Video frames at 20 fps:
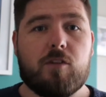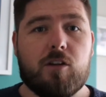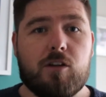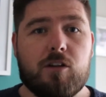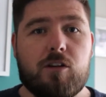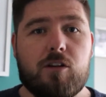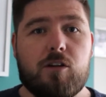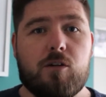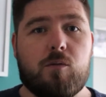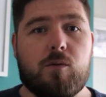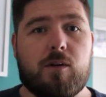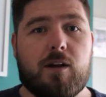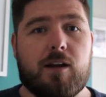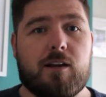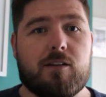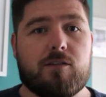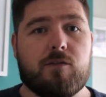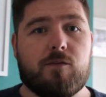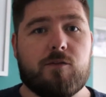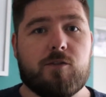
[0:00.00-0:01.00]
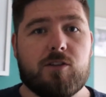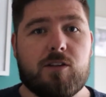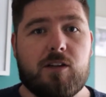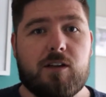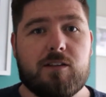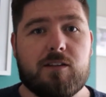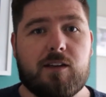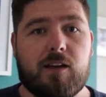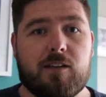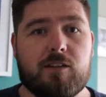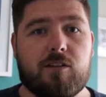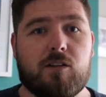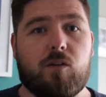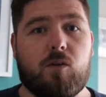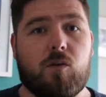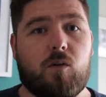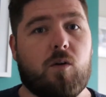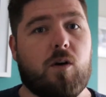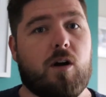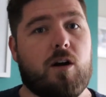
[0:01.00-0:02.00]
you as the facilitator,
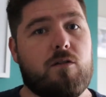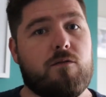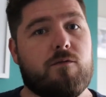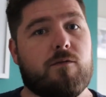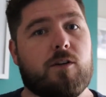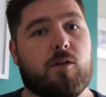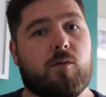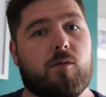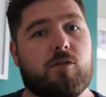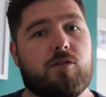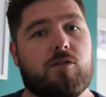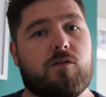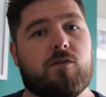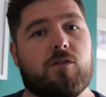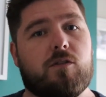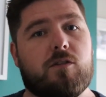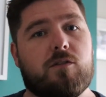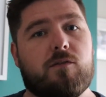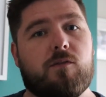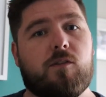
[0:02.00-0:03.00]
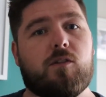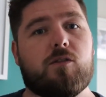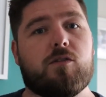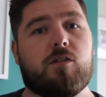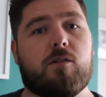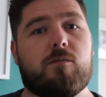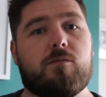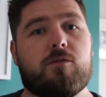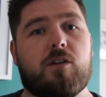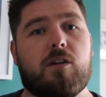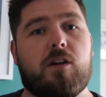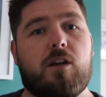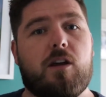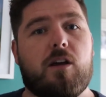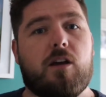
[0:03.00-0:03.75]
or hopefully once you've done this a few times,